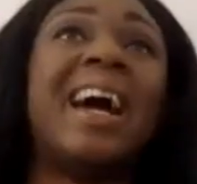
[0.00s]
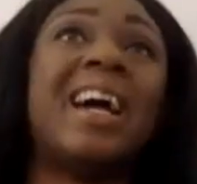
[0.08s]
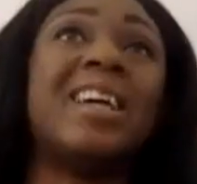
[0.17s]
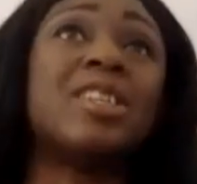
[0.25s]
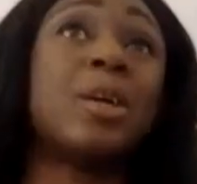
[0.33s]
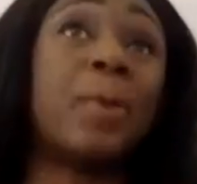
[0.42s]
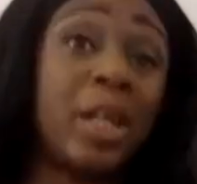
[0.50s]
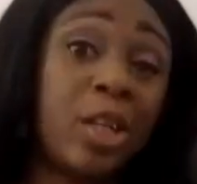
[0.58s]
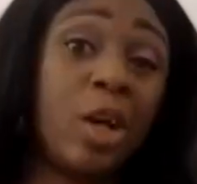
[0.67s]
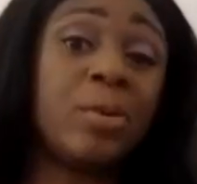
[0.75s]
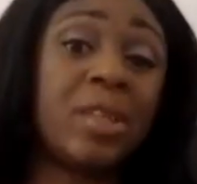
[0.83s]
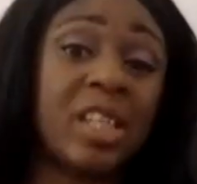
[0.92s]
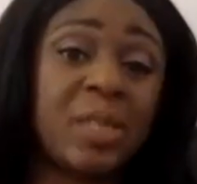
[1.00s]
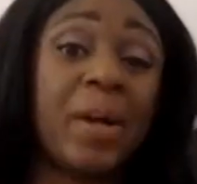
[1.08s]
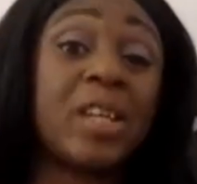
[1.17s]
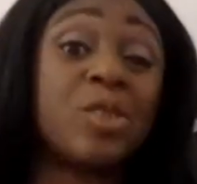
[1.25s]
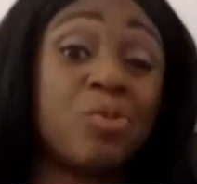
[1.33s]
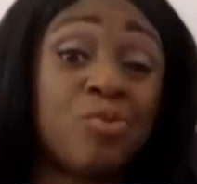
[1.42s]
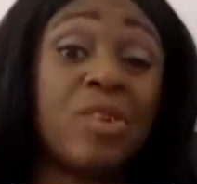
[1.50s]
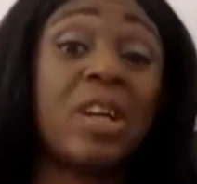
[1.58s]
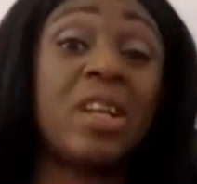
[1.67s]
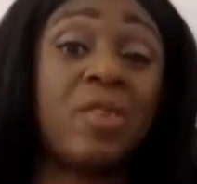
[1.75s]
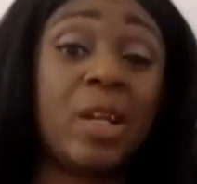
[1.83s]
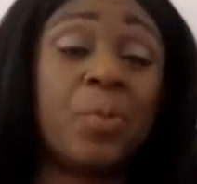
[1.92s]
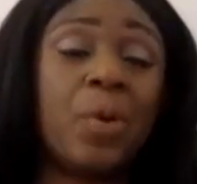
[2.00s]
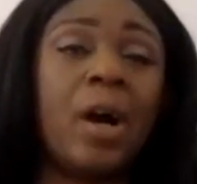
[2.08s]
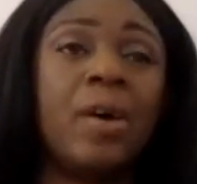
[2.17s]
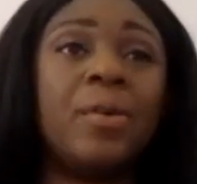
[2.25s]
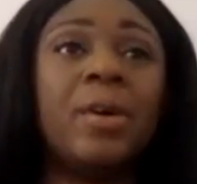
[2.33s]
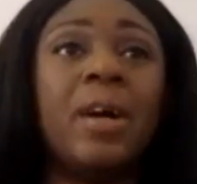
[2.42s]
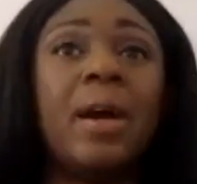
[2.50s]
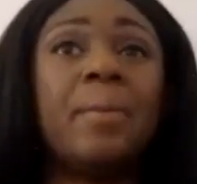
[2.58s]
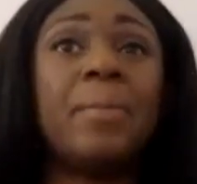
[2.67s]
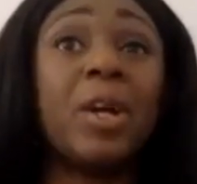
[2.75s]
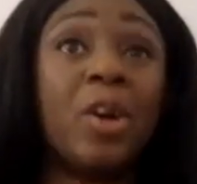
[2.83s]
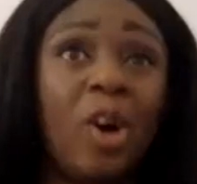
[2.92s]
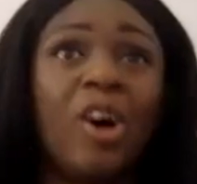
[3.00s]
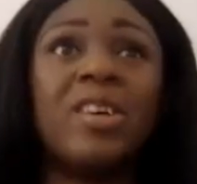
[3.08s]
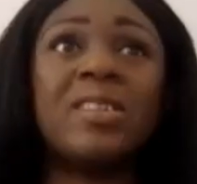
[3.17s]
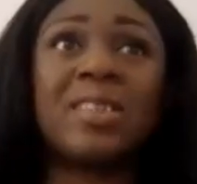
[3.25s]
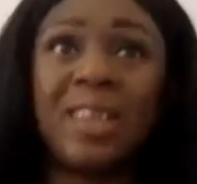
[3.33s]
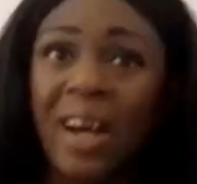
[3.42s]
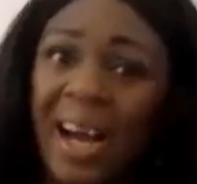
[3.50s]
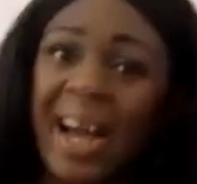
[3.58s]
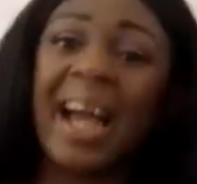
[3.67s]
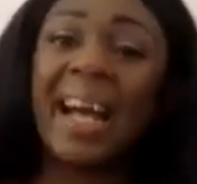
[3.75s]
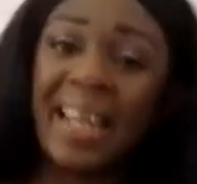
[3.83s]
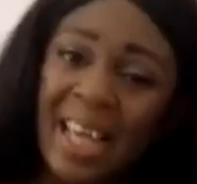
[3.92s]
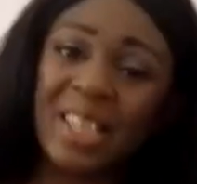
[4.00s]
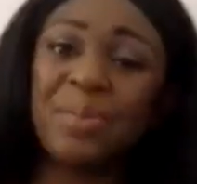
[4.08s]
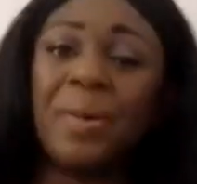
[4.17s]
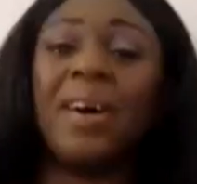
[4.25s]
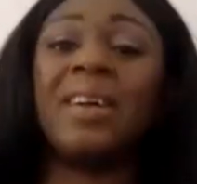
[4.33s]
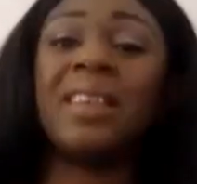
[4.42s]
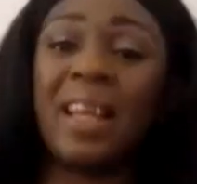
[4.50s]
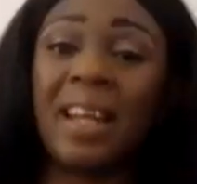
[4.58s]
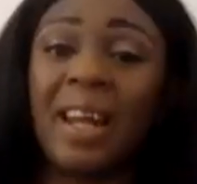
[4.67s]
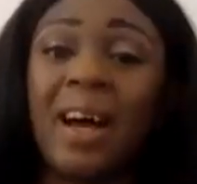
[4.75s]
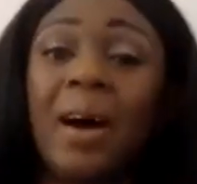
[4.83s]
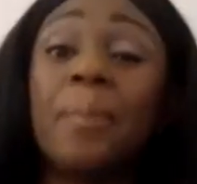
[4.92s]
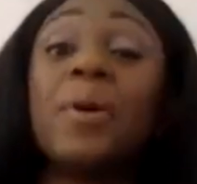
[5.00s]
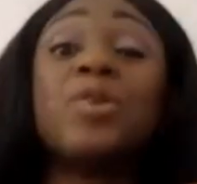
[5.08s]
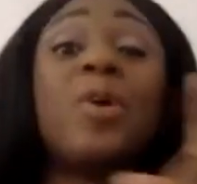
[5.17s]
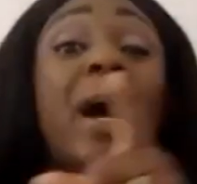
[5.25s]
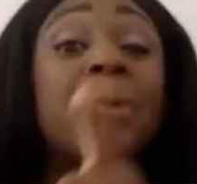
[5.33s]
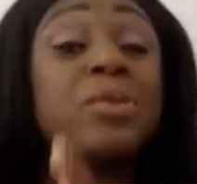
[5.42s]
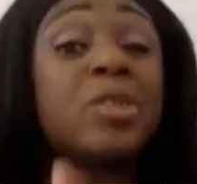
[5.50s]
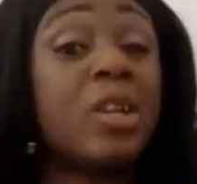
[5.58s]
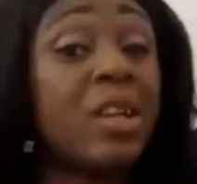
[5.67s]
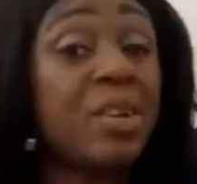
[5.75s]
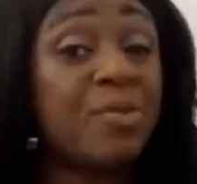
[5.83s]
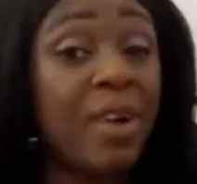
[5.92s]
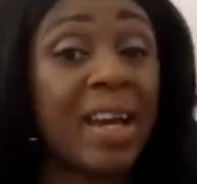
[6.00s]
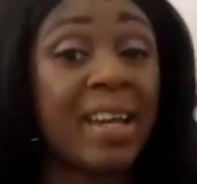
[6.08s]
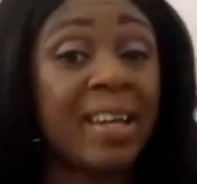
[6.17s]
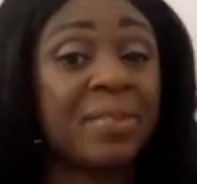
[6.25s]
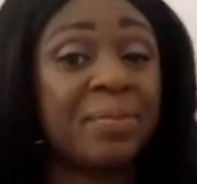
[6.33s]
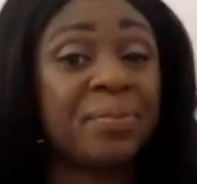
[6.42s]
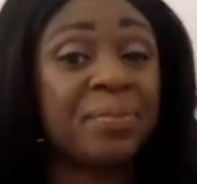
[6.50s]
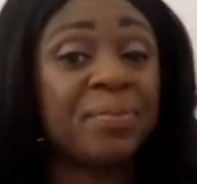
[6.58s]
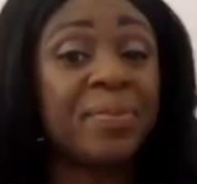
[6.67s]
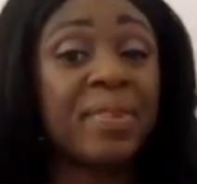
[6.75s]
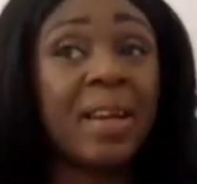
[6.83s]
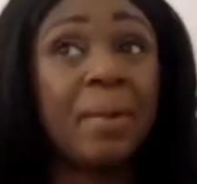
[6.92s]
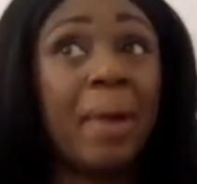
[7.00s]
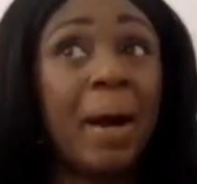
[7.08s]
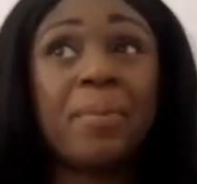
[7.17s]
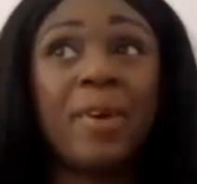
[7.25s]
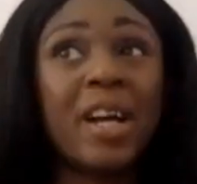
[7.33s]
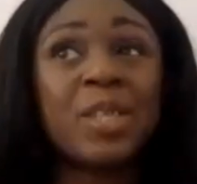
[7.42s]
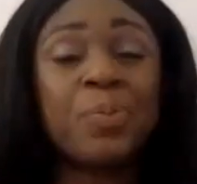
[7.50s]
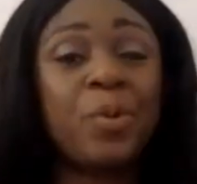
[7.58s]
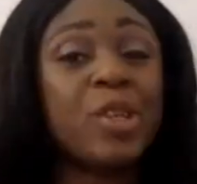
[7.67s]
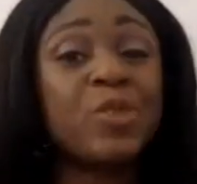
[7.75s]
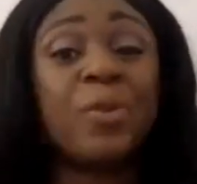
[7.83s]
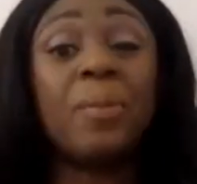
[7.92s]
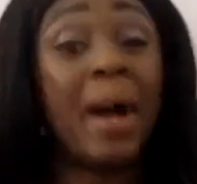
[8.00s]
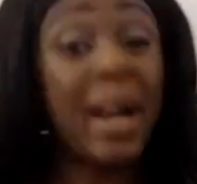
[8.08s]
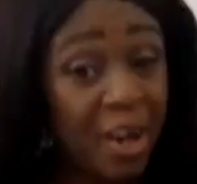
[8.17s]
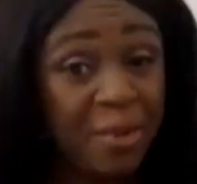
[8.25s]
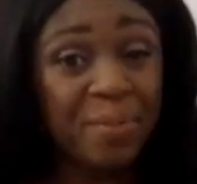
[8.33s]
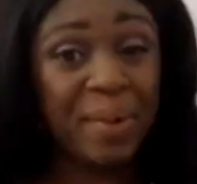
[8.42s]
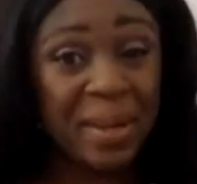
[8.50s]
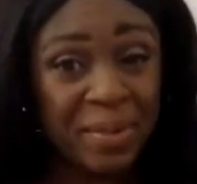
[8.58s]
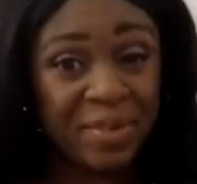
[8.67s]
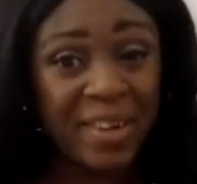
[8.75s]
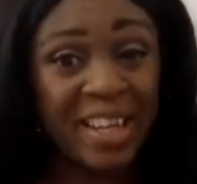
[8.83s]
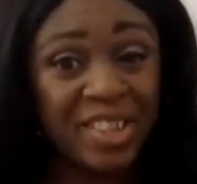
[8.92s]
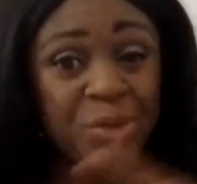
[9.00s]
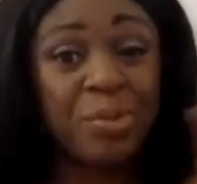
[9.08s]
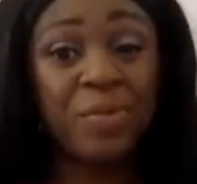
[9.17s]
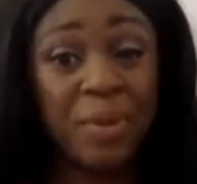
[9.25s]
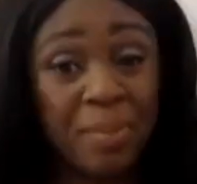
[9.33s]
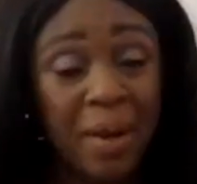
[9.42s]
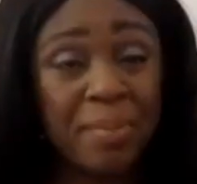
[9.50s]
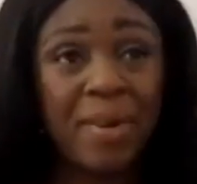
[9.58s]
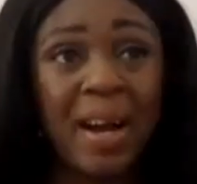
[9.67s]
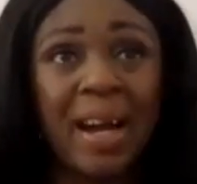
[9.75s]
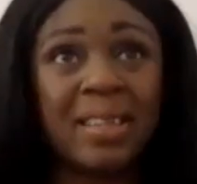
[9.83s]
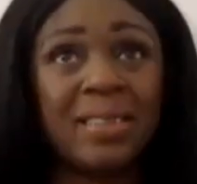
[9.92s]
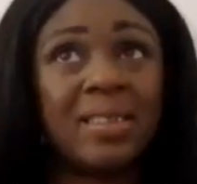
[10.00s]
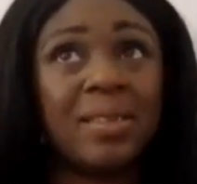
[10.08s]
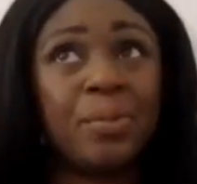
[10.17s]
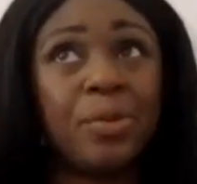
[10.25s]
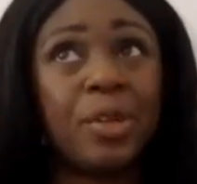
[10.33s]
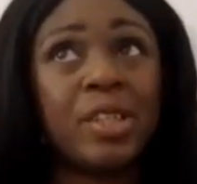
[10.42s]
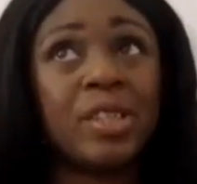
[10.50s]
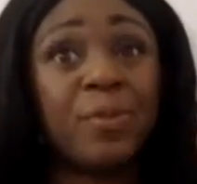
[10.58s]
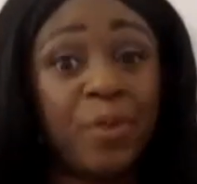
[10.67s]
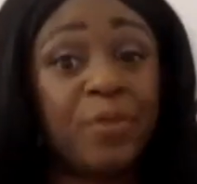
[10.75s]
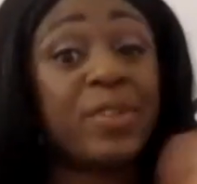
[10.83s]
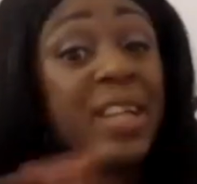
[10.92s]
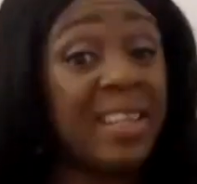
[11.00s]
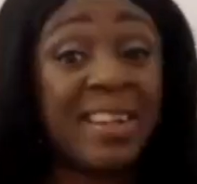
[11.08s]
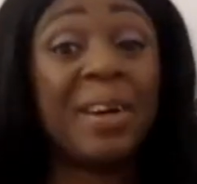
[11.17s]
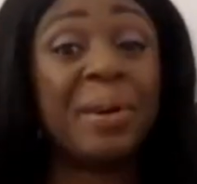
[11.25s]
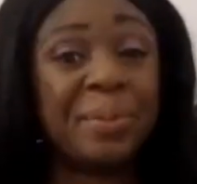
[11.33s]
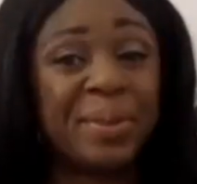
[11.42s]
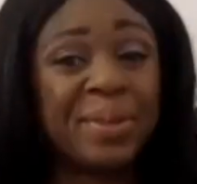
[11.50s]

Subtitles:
And so I know this space really, really well, because I had eczema, Yeah. You're absolutely right. My price points for my own baby range within my brand was 15 and up.